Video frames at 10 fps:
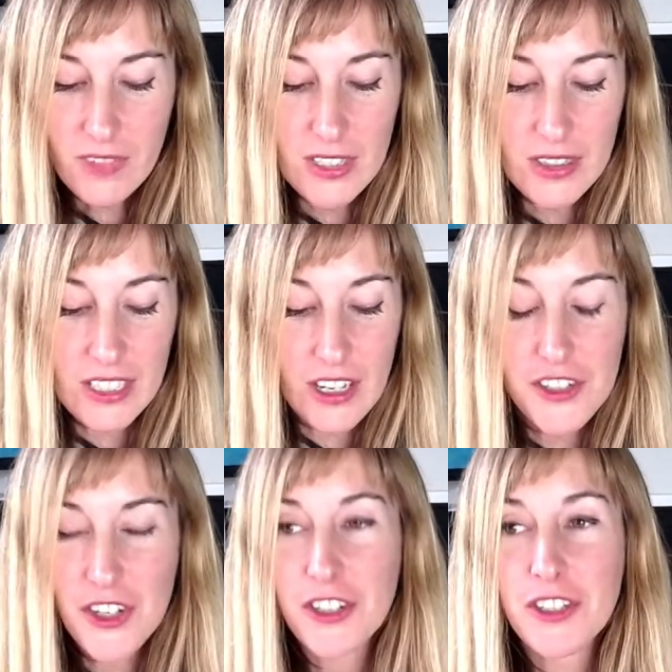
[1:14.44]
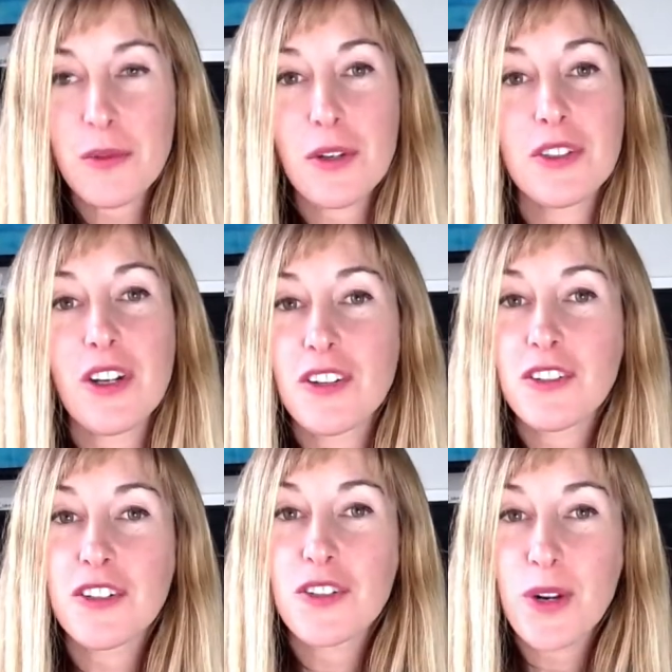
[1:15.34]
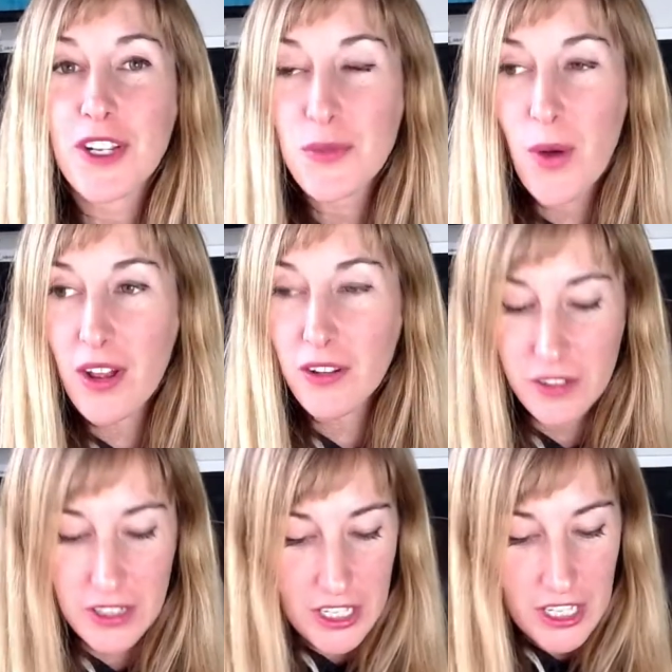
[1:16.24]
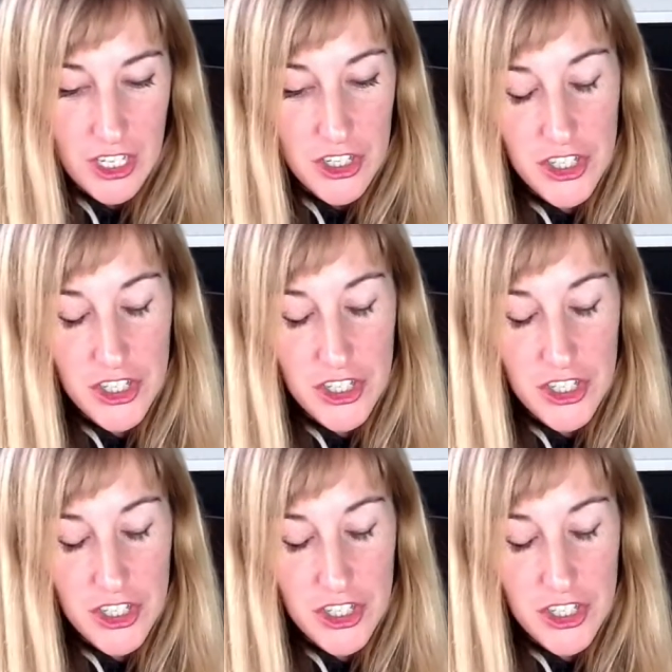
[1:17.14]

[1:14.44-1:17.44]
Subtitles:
the attorney that wrote the article in 2012,